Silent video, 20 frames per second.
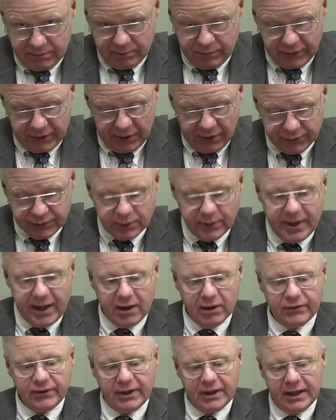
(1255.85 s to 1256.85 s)
but also
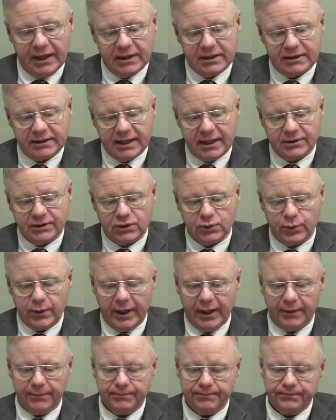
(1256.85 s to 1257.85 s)
here in the United States as
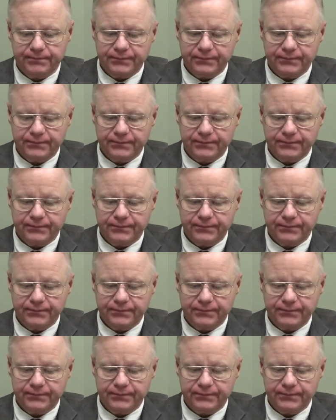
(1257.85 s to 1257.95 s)
well.